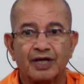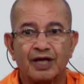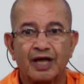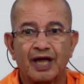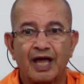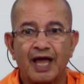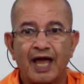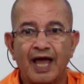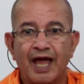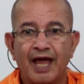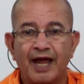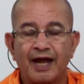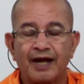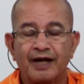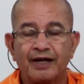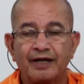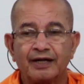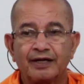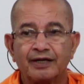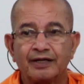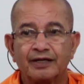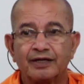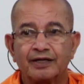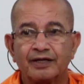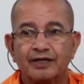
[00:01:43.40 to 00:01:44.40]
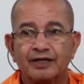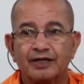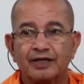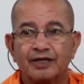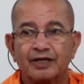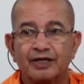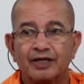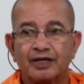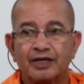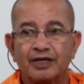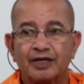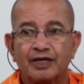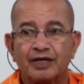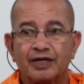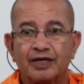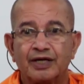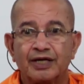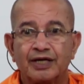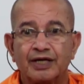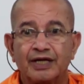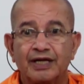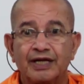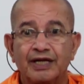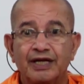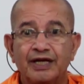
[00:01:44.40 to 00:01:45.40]
and
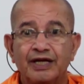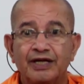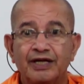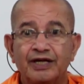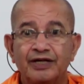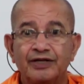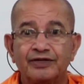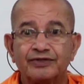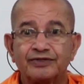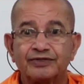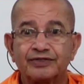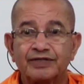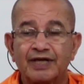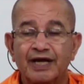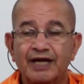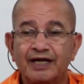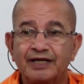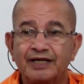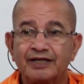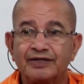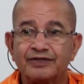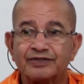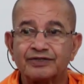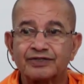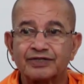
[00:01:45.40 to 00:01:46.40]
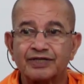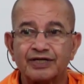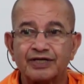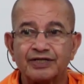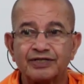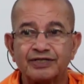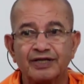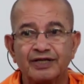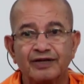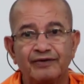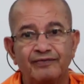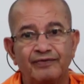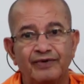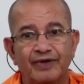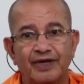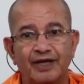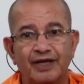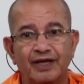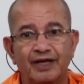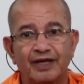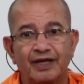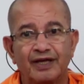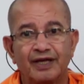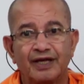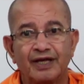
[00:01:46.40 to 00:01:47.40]
it is set in such a way
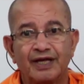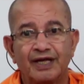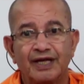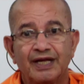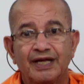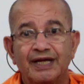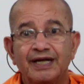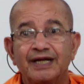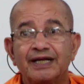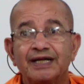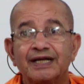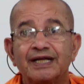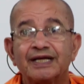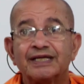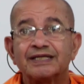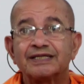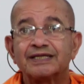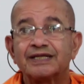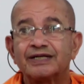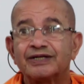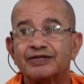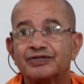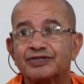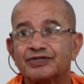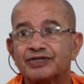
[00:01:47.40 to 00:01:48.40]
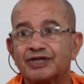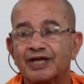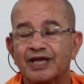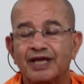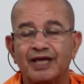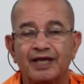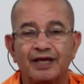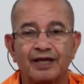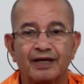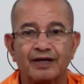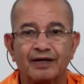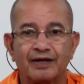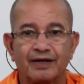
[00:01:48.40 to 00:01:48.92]
it doesn't shake.